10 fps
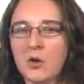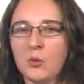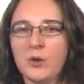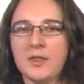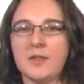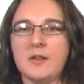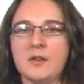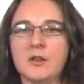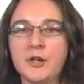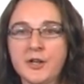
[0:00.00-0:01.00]
with
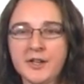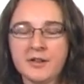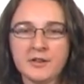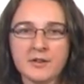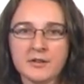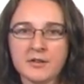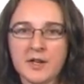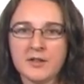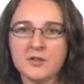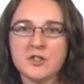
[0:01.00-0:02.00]
learning
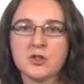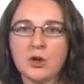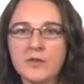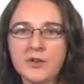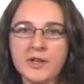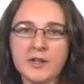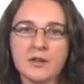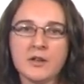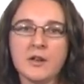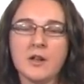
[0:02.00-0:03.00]
and
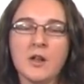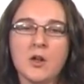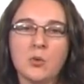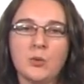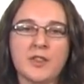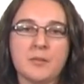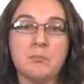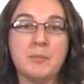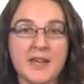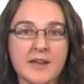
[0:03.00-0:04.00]
discovering, with
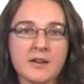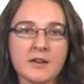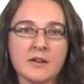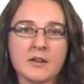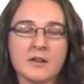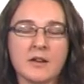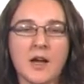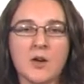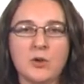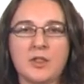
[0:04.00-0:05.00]
being,
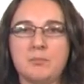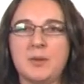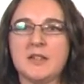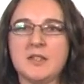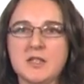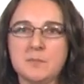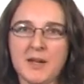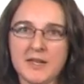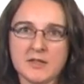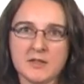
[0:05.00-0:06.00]
and with
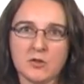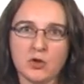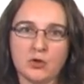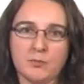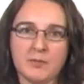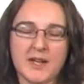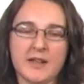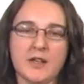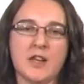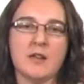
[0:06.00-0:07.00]
participating or
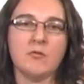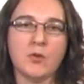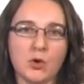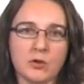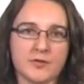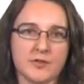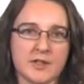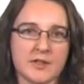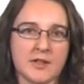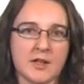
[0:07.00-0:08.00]
getting involved.
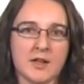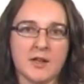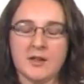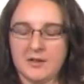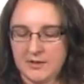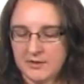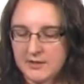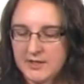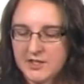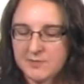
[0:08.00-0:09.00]
This is